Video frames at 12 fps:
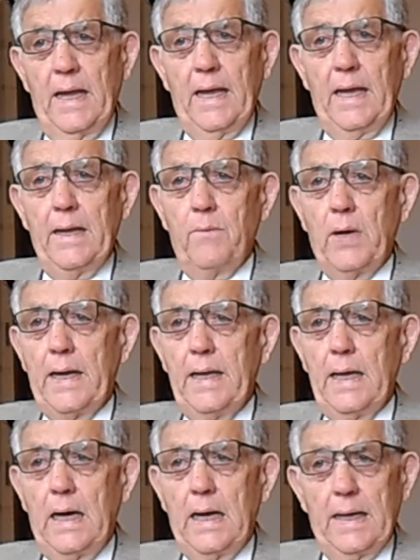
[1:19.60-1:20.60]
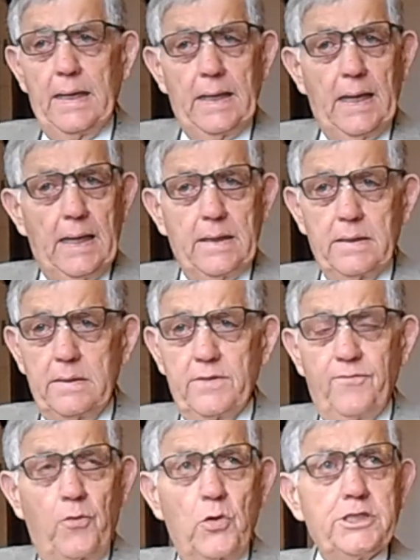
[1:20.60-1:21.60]
anyway, I had the
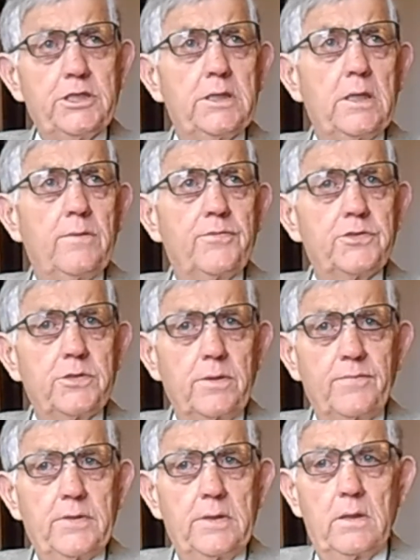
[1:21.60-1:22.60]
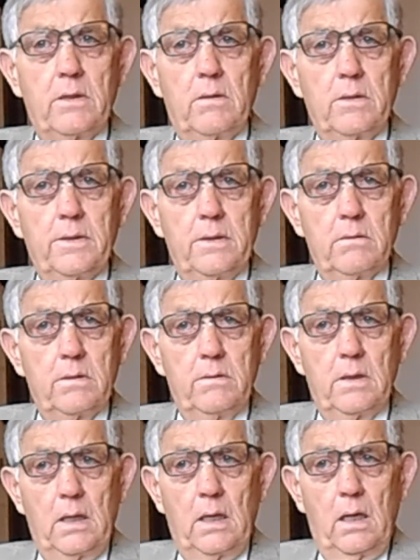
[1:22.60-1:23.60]
good fortune of serving on
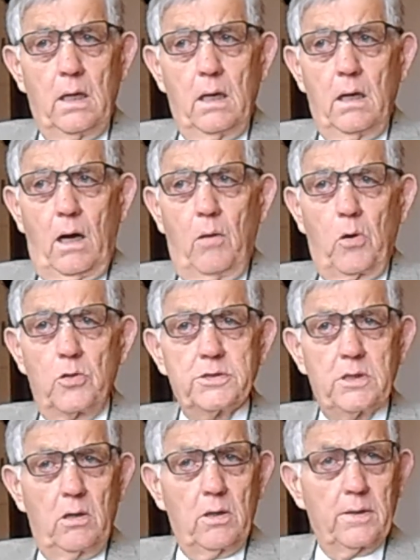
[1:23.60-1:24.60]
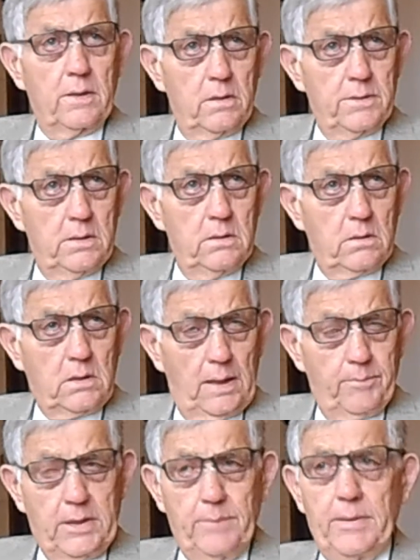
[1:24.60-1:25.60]
the almost all the
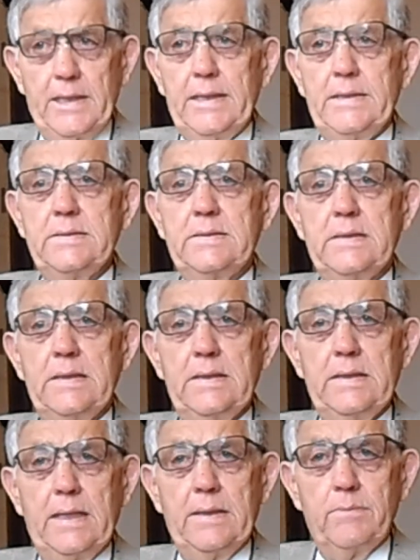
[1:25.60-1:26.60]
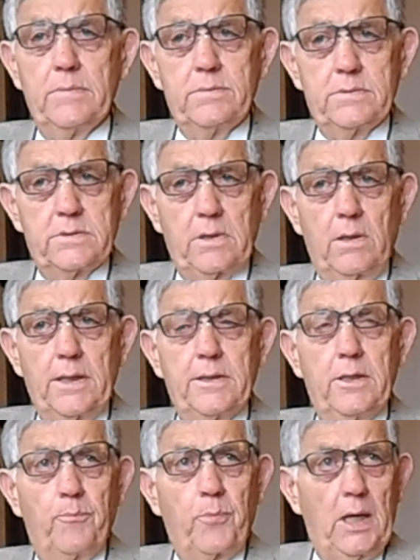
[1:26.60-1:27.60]
club committees and then
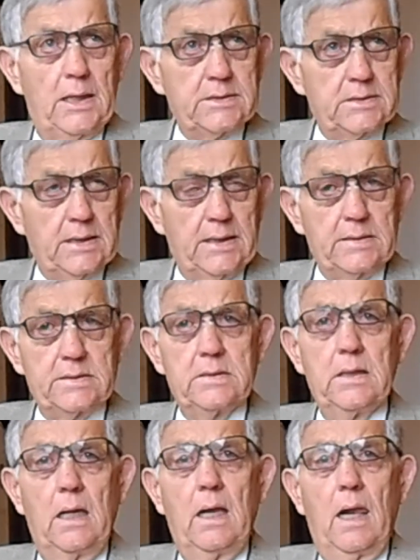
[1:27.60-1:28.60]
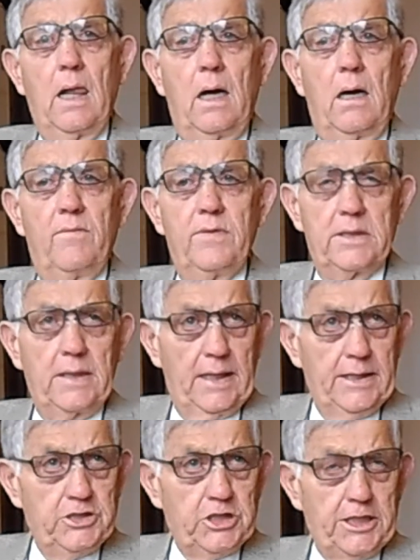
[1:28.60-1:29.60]
started the process of the uh,
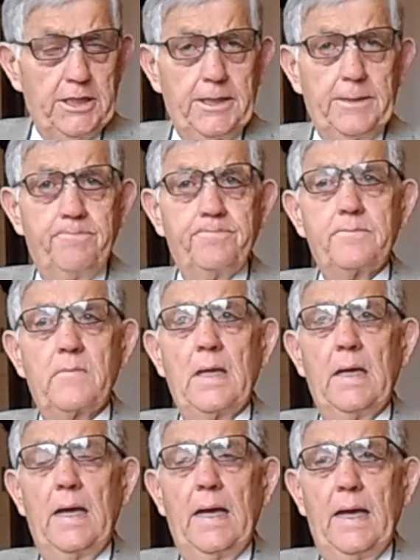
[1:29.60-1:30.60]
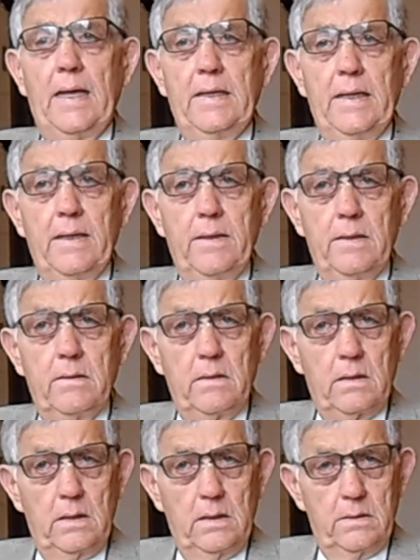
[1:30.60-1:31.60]
AG and
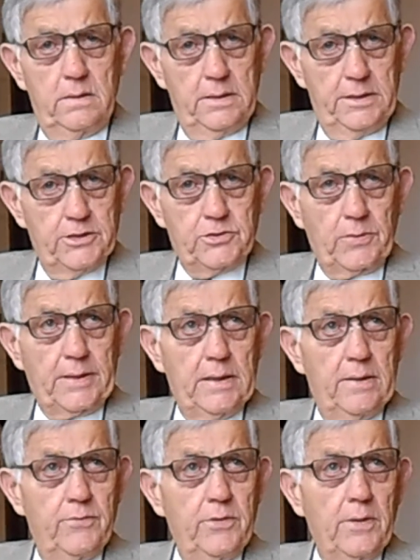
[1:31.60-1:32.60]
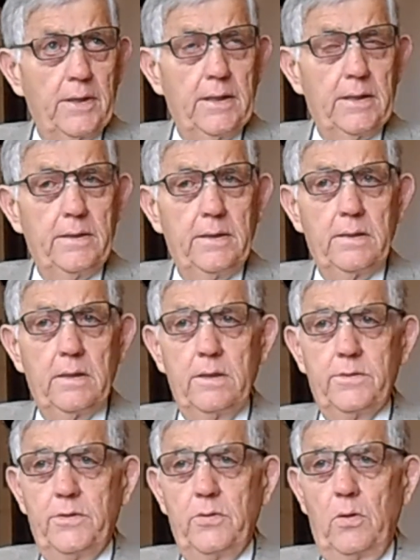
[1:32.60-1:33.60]
then uh, the district governor in
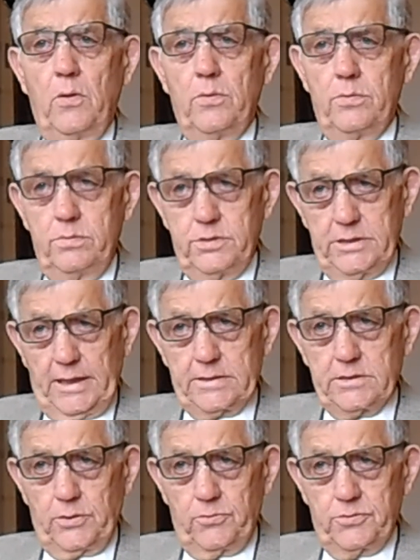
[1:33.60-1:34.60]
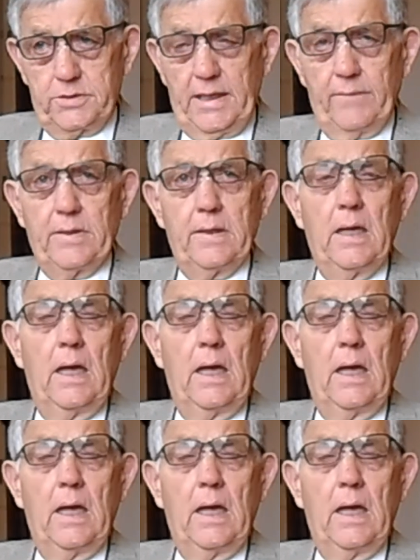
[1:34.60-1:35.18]
2006 07.